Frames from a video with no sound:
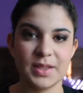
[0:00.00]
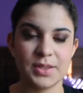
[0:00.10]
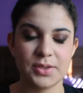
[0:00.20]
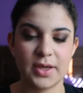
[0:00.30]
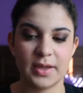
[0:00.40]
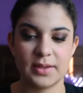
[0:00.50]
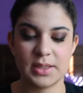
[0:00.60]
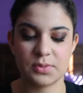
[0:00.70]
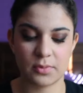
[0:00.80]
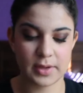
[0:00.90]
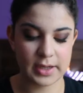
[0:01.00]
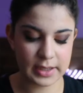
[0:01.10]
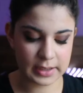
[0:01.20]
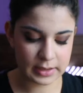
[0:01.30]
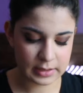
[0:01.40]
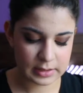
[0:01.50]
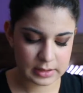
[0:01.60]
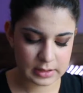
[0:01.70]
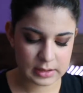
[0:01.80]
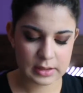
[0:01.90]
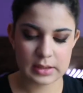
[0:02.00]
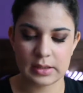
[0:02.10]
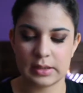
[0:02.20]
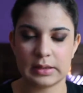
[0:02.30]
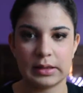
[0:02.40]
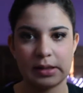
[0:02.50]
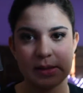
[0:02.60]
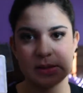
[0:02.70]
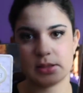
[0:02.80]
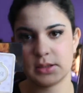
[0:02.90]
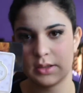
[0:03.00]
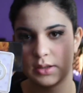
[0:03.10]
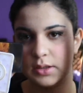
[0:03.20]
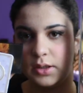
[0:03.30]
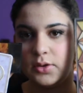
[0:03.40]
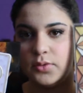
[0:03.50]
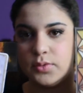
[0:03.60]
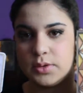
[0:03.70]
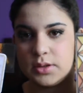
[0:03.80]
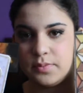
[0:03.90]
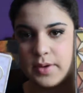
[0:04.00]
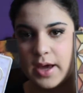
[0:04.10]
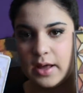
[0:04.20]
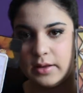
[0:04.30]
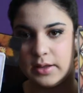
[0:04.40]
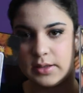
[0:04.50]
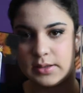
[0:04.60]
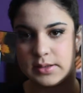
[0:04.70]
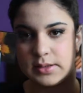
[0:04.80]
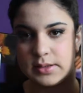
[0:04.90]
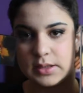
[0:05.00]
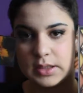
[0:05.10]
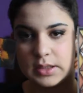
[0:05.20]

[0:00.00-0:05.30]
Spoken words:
So yeah, these were my least used palettes.